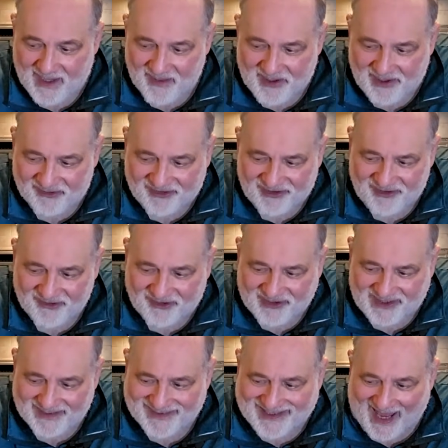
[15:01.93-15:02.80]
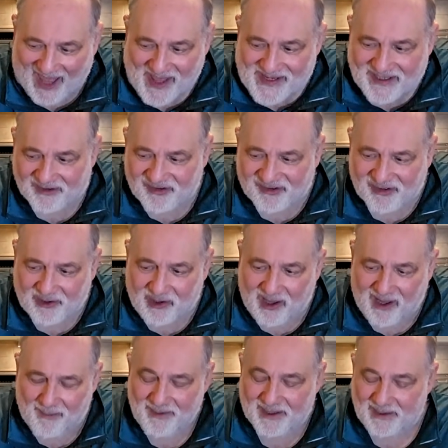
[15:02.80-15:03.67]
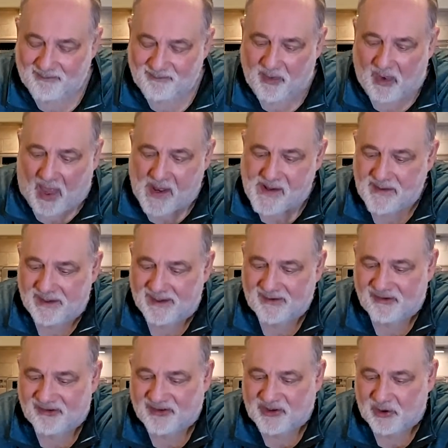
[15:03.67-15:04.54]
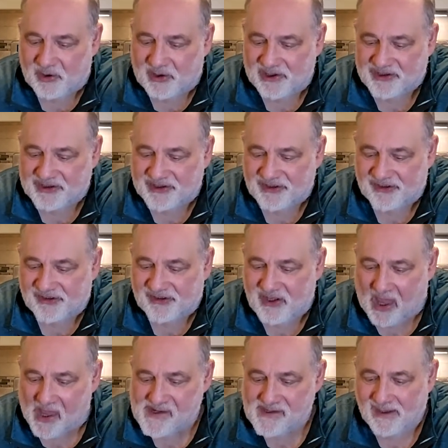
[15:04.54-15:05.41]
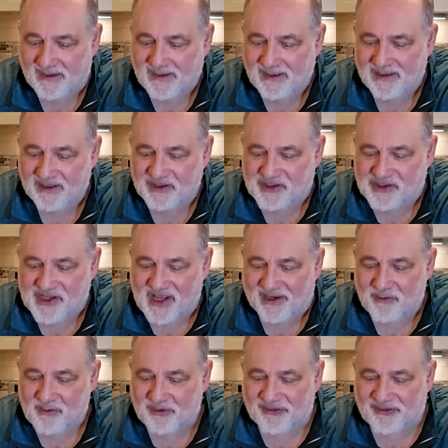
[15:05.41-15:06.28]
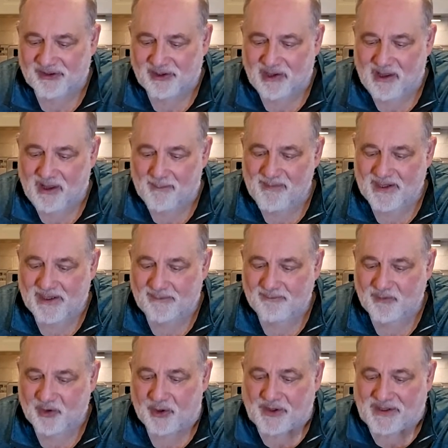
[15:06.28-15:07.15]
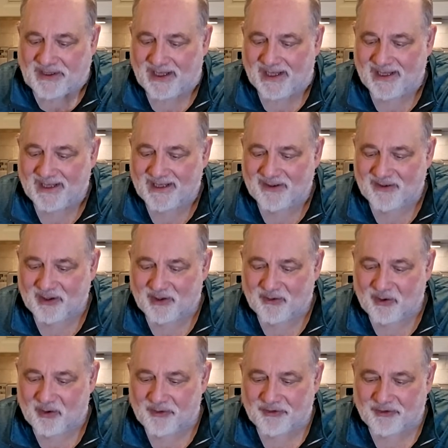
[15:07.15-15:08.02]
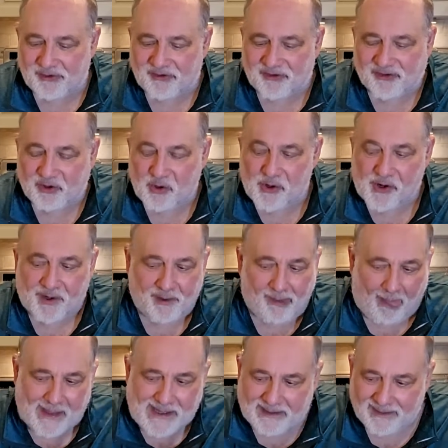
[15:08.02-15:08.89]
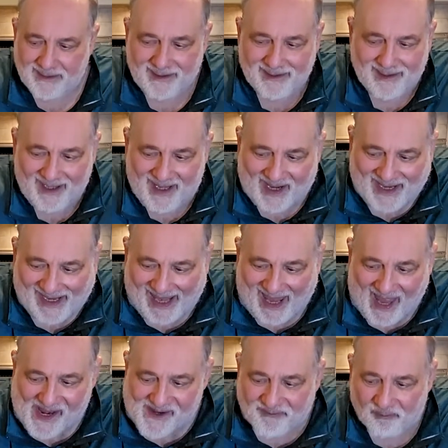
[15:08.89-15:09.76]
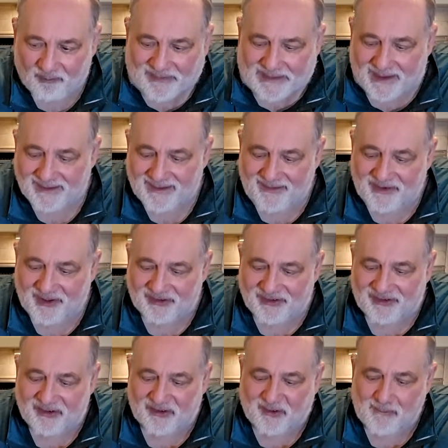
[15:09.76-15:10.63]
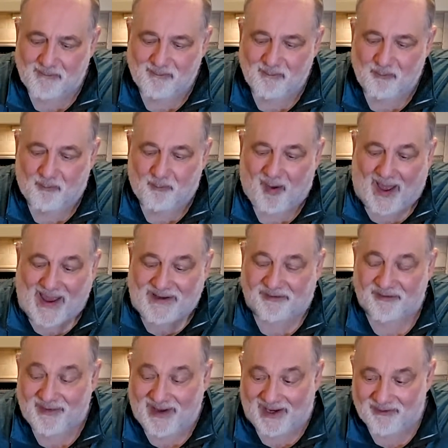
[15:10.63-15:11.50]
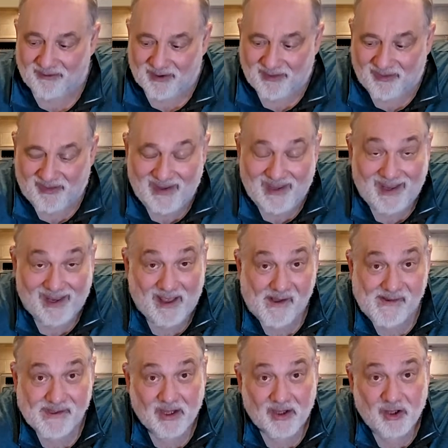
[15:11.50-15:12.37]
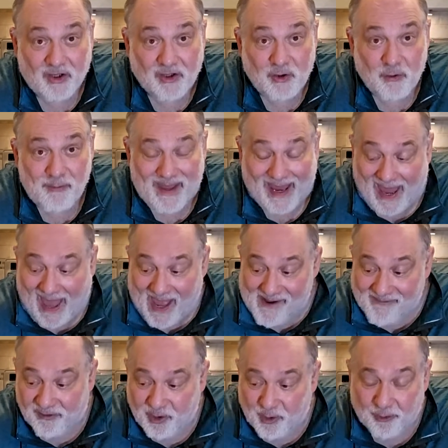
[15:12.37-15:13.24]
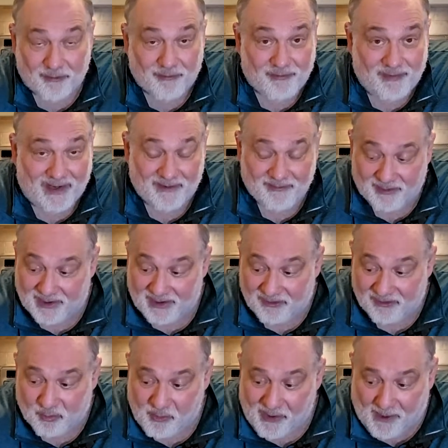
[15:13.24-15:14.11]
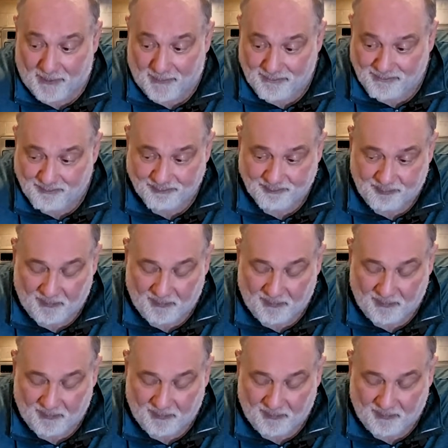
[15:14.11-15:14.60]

This is the Italian salami. It's delicious. Genoa salami. You can get it at the grocery store. And again, this is my favorite thing. You may have your favorite as well.